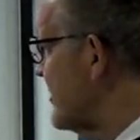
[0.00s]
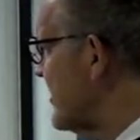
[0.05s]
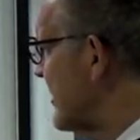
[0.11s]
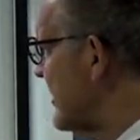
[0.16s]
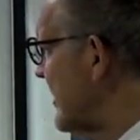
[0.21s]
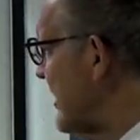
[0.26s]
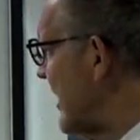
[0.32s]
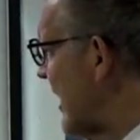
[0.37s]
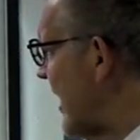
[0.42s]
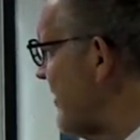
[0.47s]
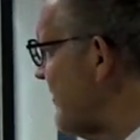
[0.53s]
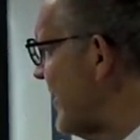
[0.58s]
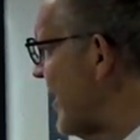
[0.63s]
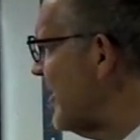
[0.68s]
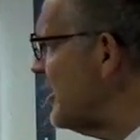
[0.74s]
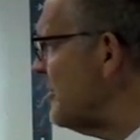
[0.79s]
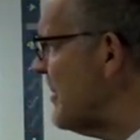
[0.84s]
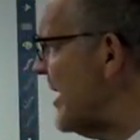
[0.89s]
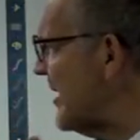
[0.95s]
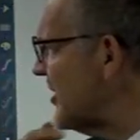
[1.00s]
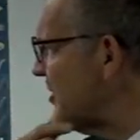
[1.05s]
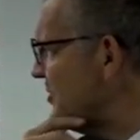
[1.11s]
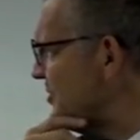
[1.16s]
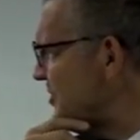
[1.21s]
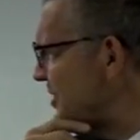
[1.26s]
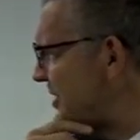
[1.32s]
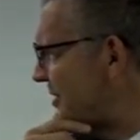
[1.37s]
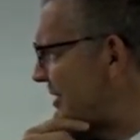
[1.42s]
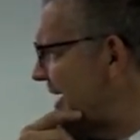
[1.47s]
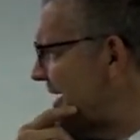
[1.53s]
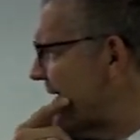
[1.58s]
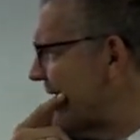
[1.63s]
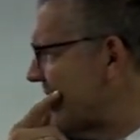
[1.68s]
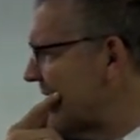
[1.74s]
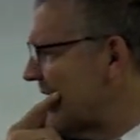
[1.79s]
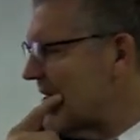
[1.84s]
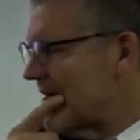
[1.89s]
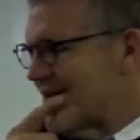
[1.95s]
Is it Lehigh Valley Medical Center now?
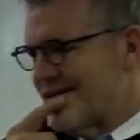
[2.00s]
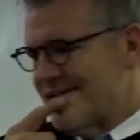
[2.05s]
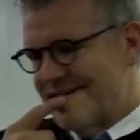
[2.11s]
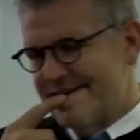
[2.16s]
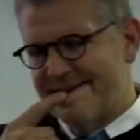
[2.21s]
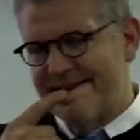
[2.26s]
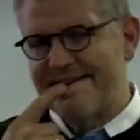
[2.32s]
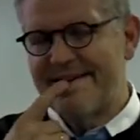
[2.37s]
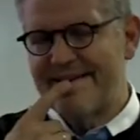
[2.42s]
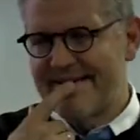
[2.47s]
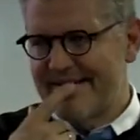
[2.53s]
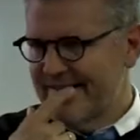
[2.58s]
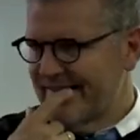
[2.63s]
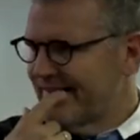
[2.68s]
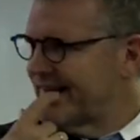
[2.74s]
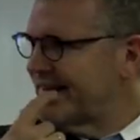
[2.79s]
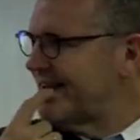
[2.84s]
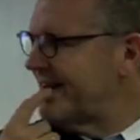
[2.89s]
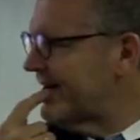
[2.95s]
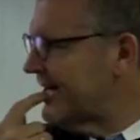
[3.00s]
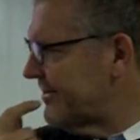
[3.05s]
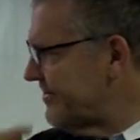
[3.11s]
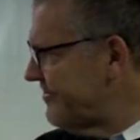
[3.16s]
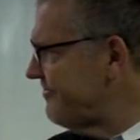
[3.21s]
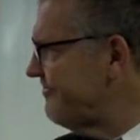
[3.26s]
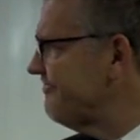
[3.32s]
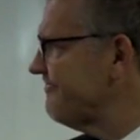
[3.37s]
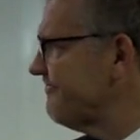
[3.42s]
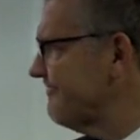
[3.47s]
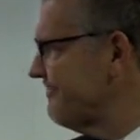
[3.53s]
Yeah. So